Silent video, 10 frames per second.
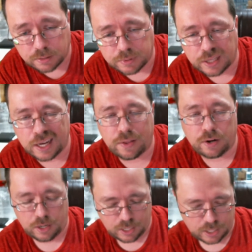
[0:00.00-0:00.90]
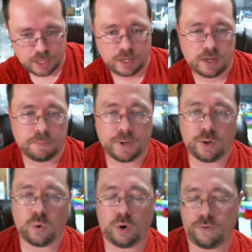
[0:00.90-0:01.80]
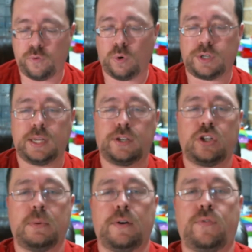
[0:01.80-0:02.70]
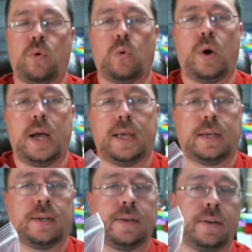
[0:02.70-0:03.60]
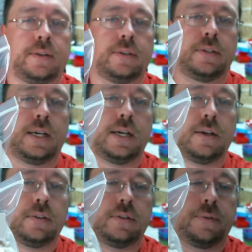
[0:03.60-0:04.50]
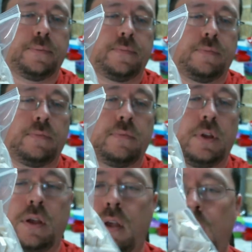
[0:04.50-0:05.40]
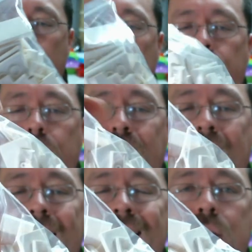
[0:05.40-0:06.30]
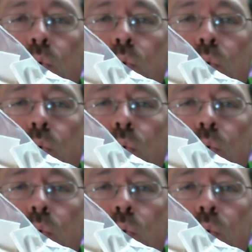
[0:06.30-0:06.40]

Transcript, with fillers: up together, but he ordered fourteen two by four white tiles, fifty-eight